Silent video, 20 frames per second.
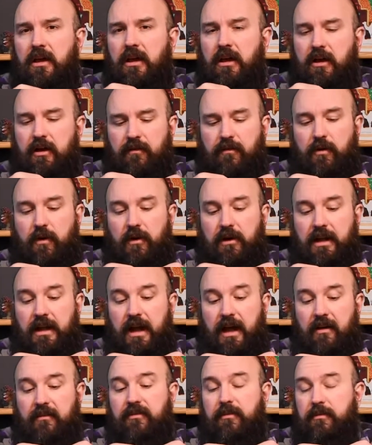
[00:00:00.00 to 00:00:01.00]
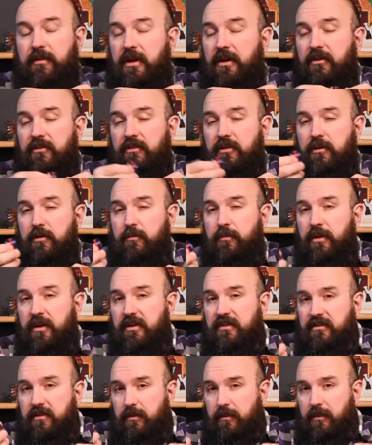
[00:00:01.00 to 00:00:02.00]
if you already have some tiles, you can
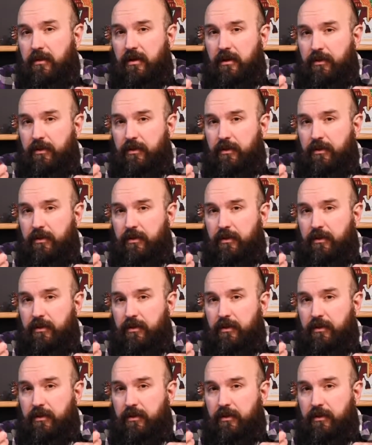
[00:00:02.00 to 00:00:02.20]
place them